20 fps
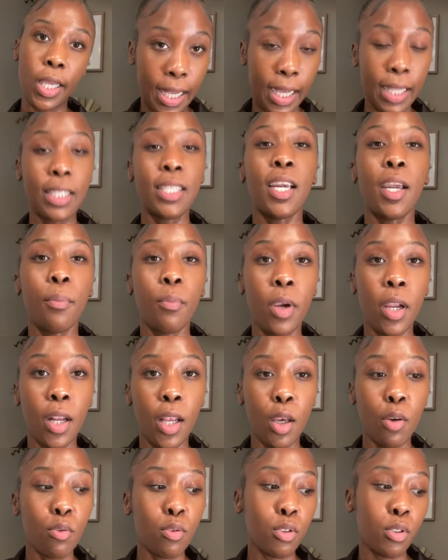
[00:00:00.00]
Nighttime right
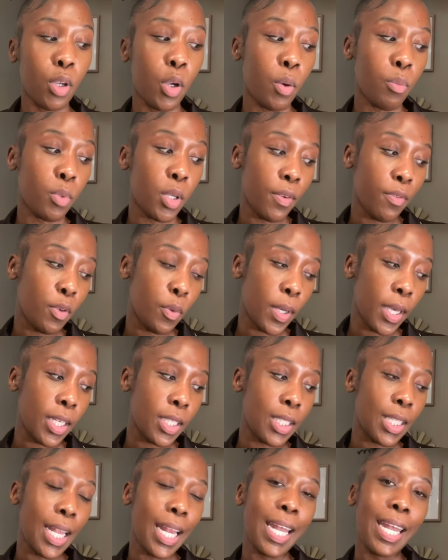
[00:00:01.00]
now, so I'm giving you
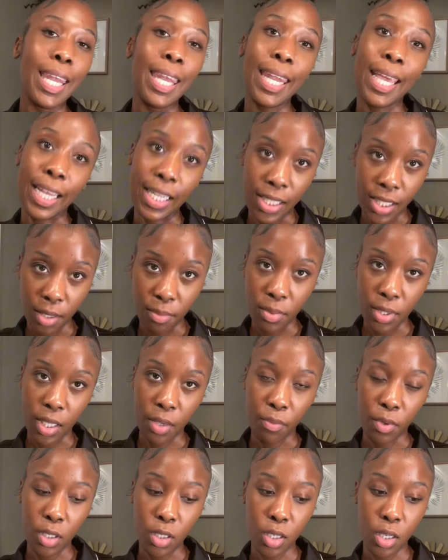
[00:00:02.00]
guys nighttime
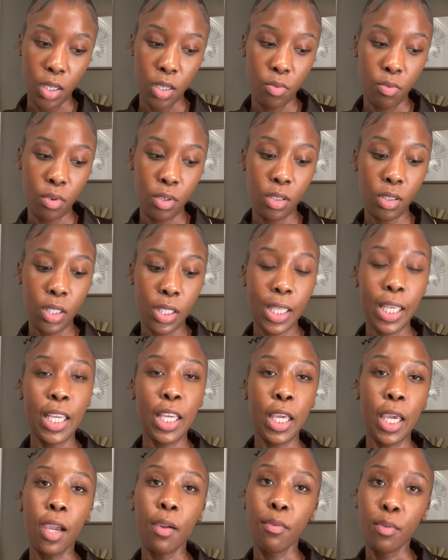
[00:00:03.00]
skincare routine,
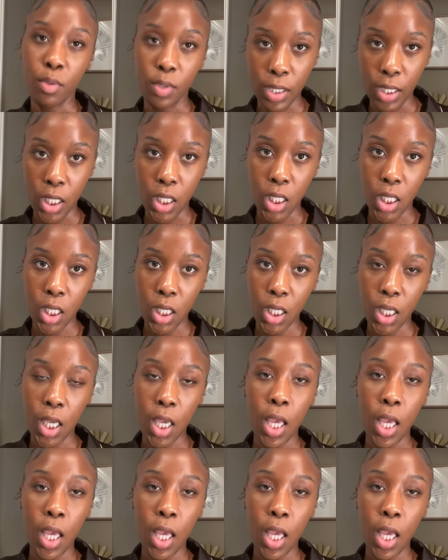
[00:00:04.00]
skincare routine.